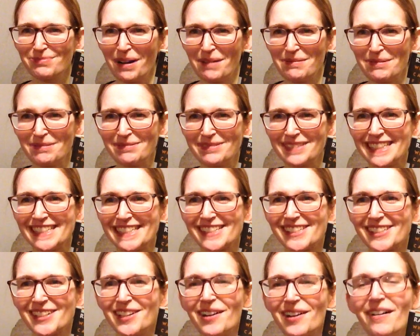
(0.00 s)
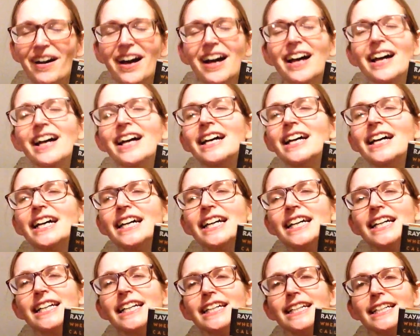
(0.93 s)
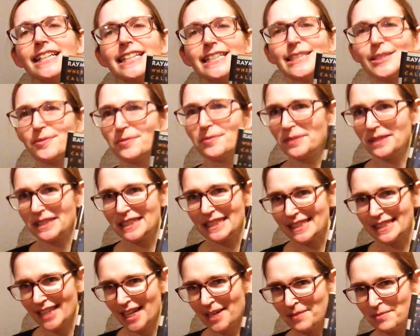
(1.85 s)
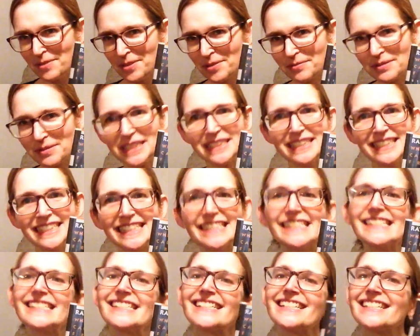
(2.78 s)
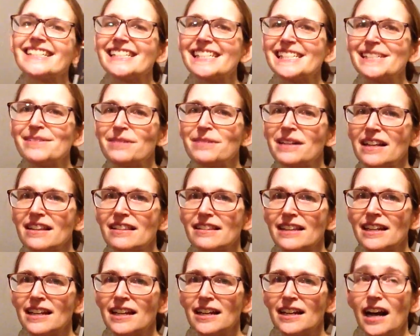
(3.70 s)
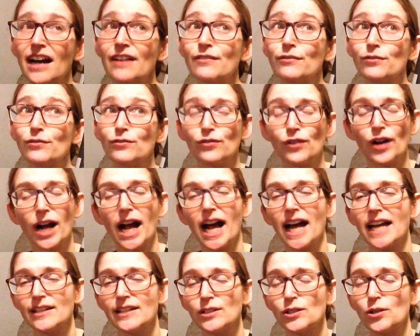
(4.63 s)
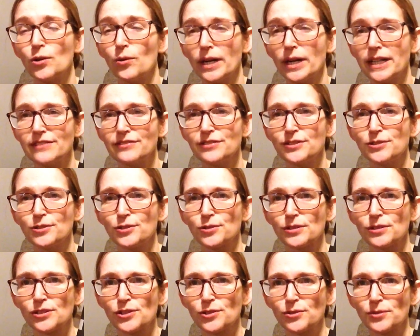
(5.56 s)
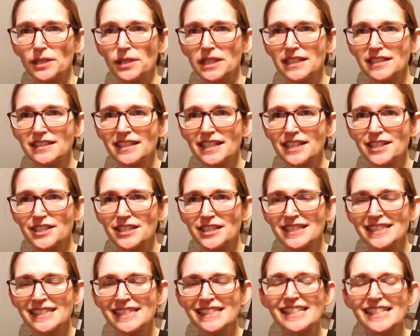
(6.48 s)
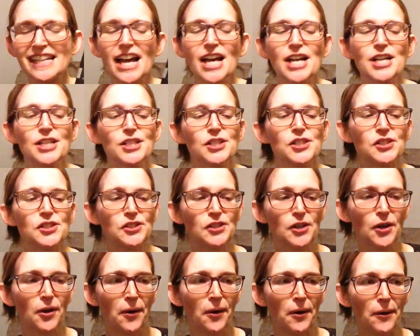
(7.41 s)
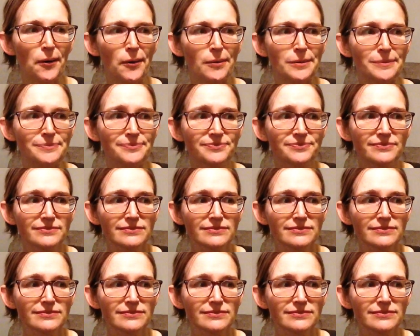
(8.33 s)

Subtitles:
probably, so it's really time to read these and see what I think. I've read quite a few short story collections, so